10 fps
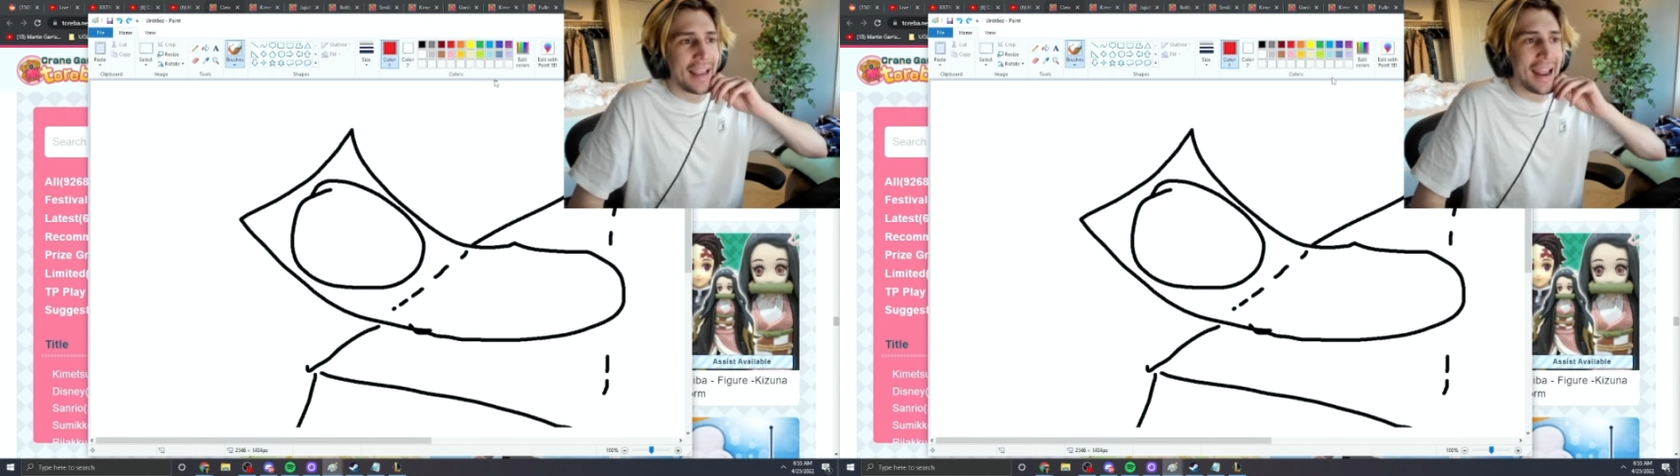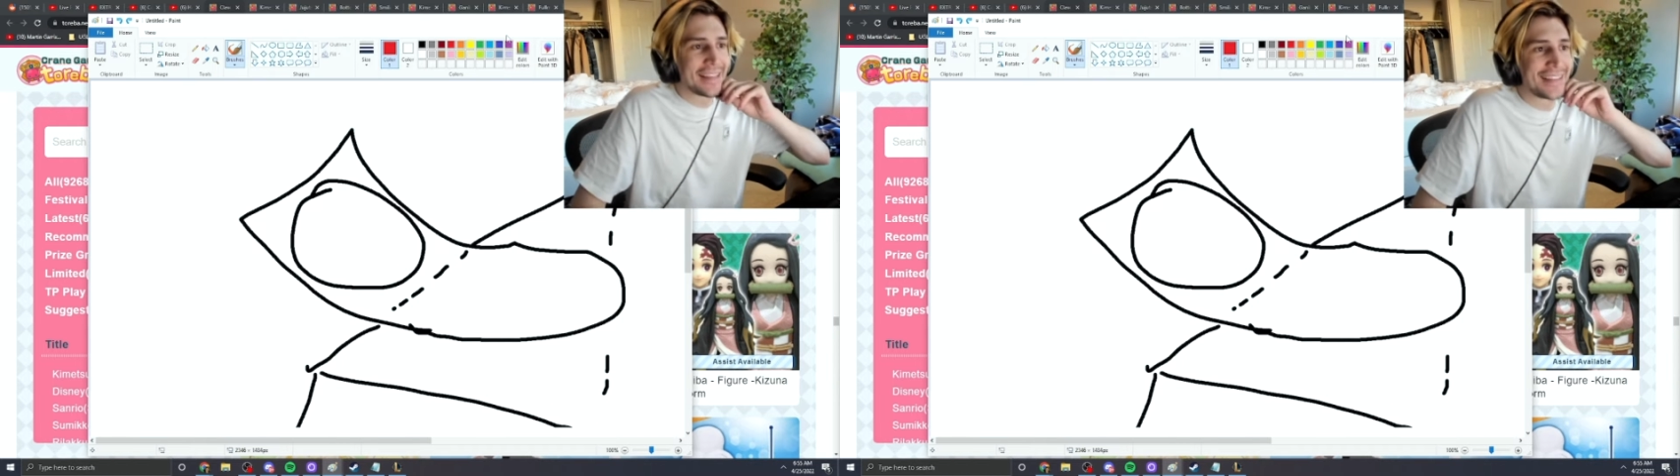
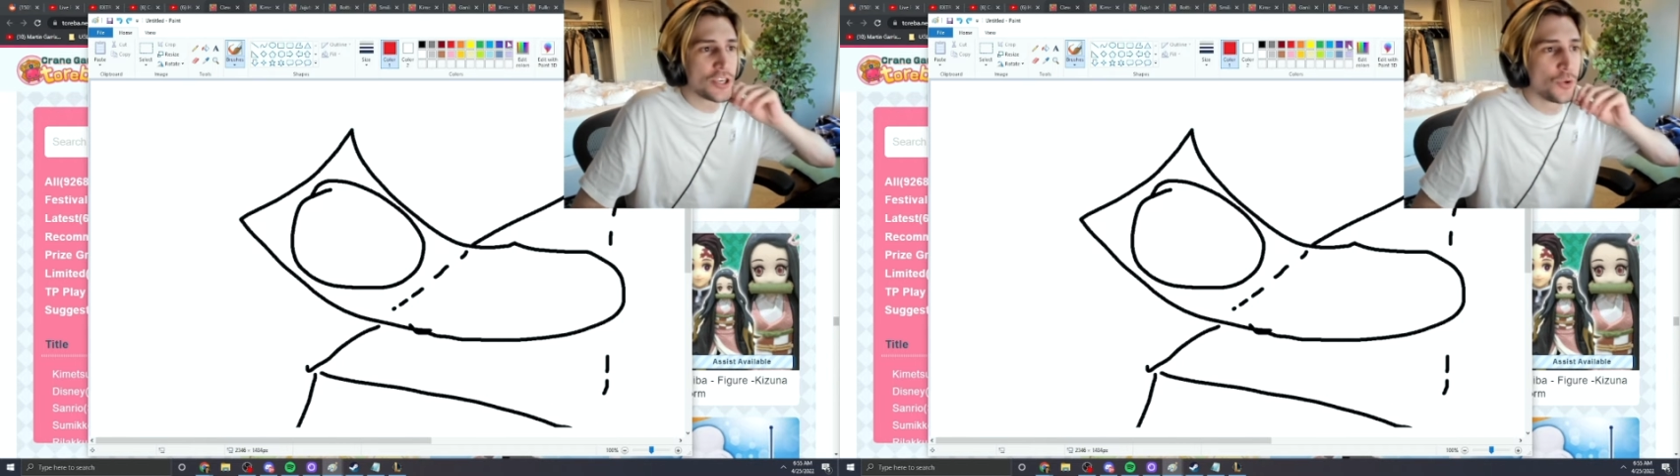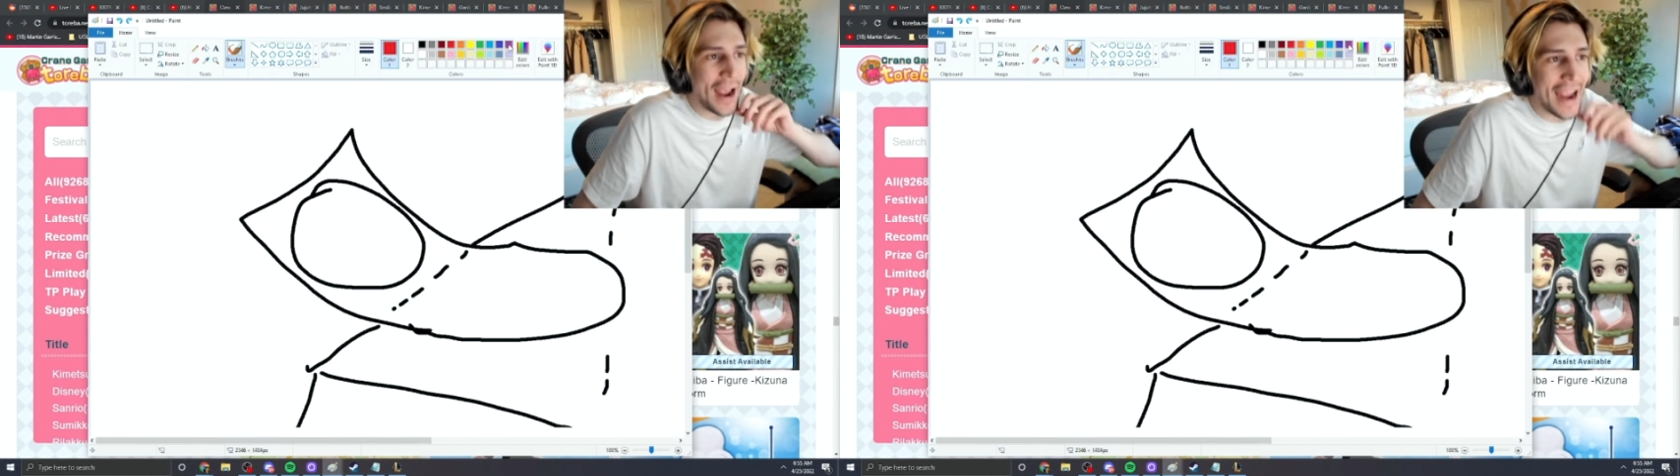is that
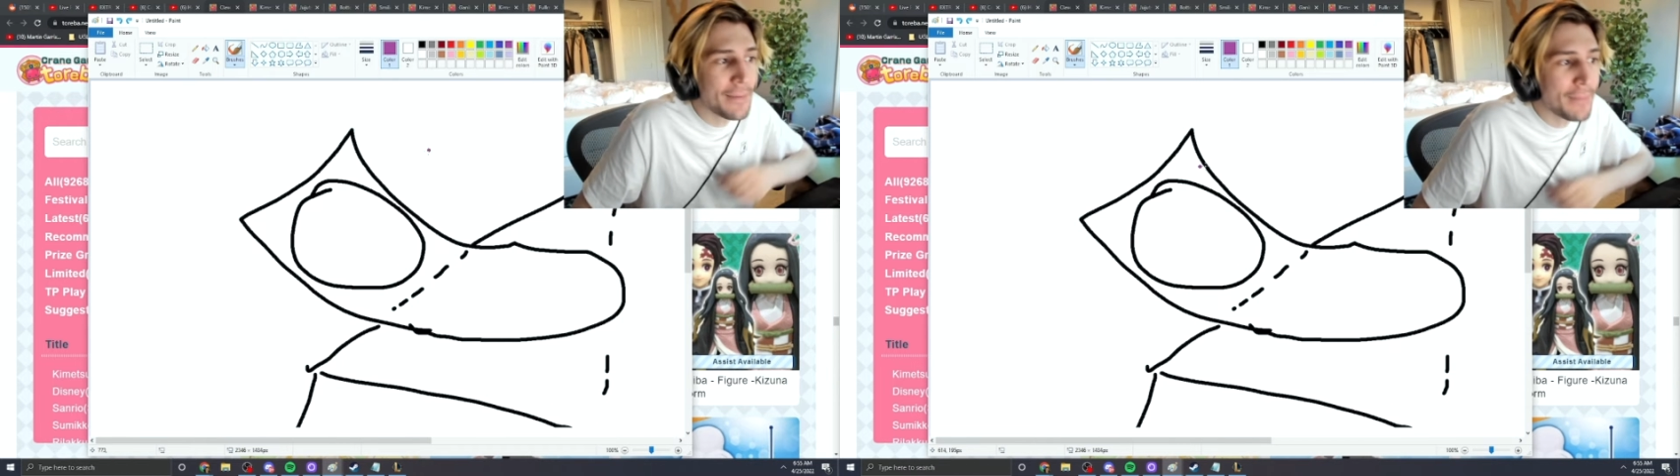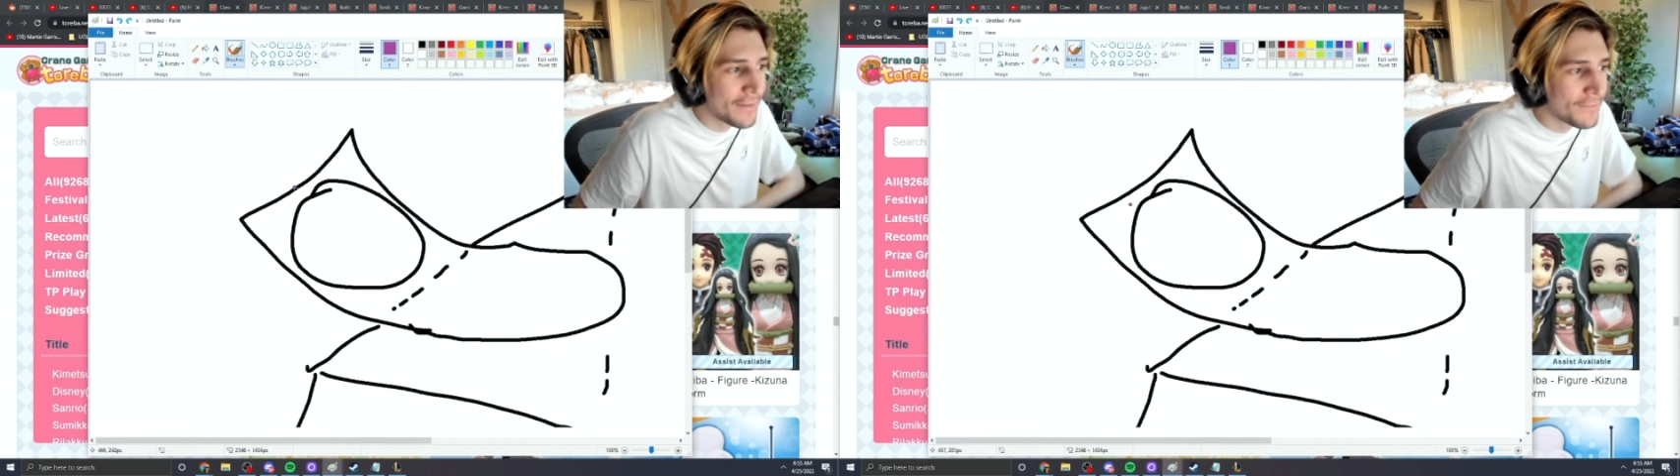you
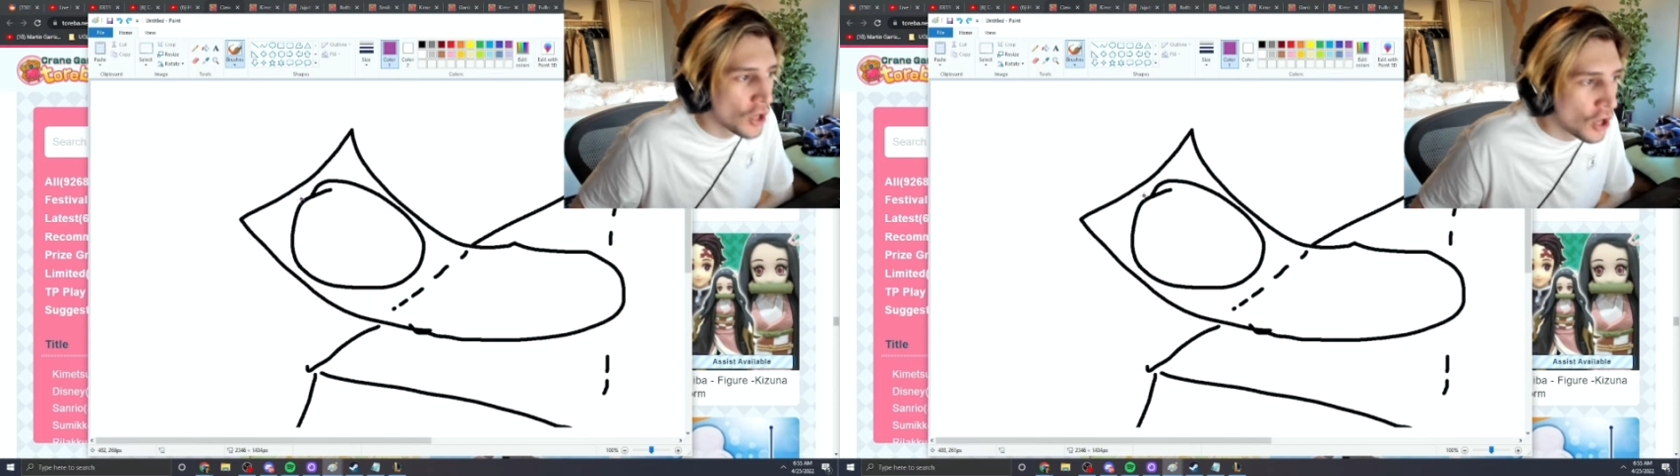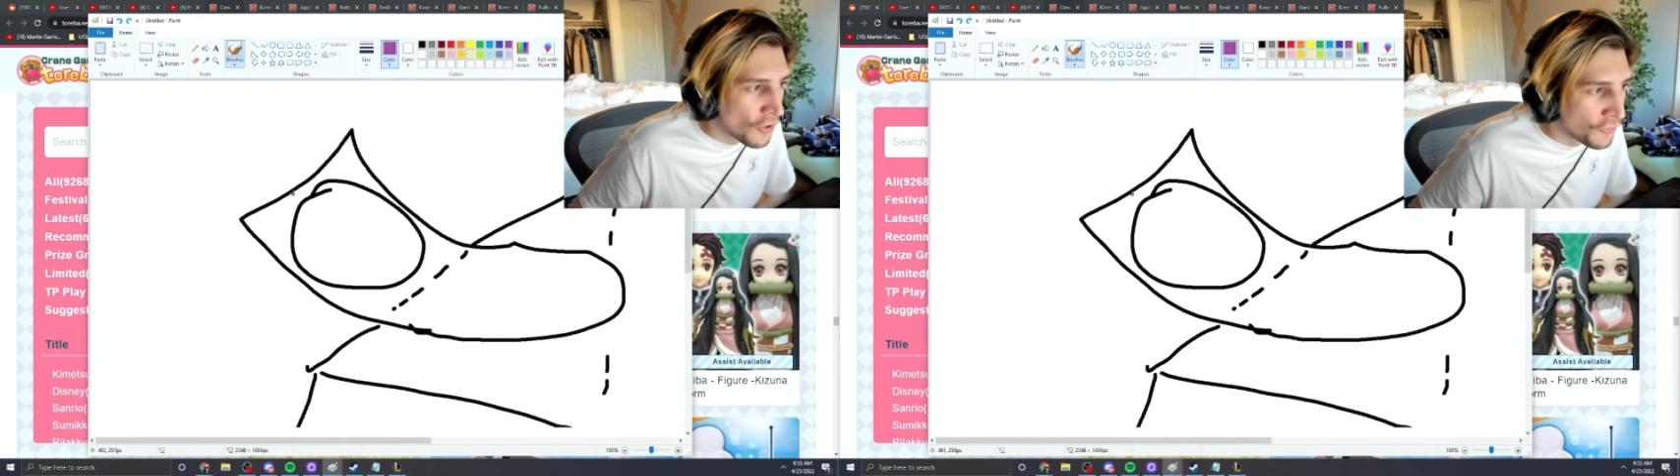aim
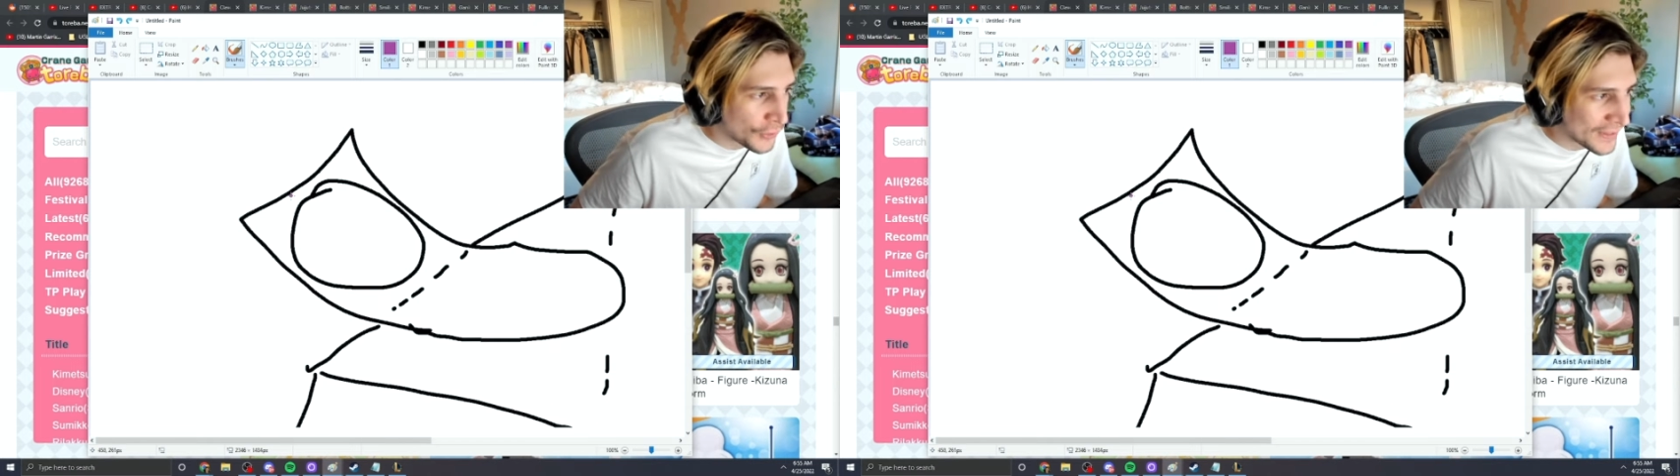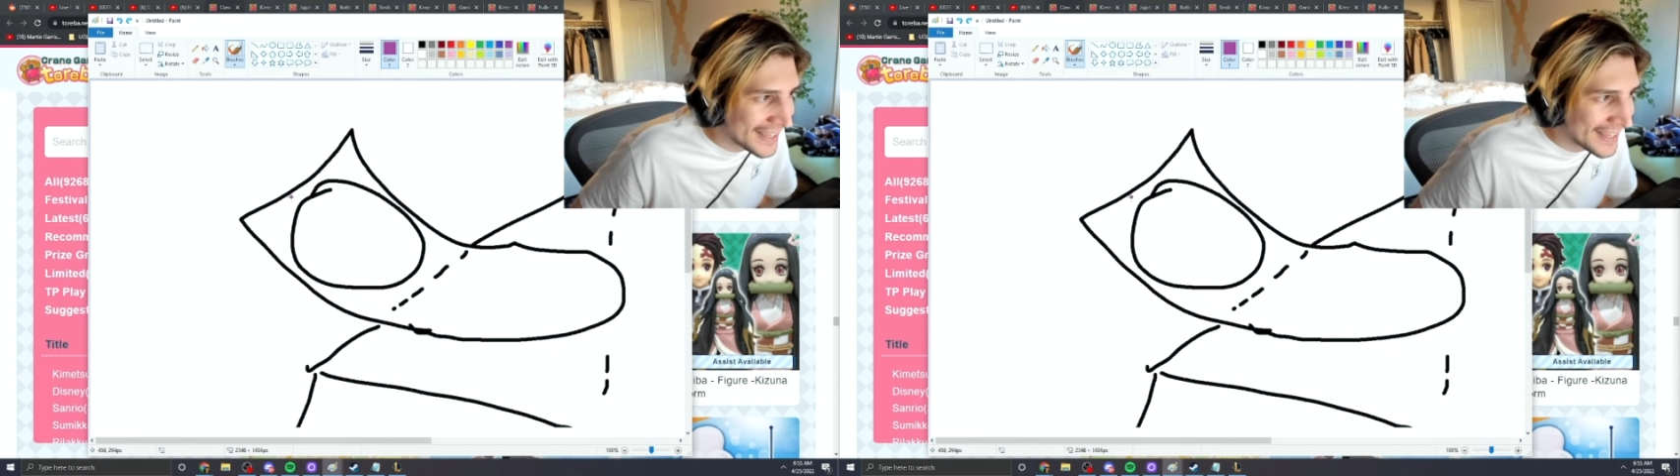for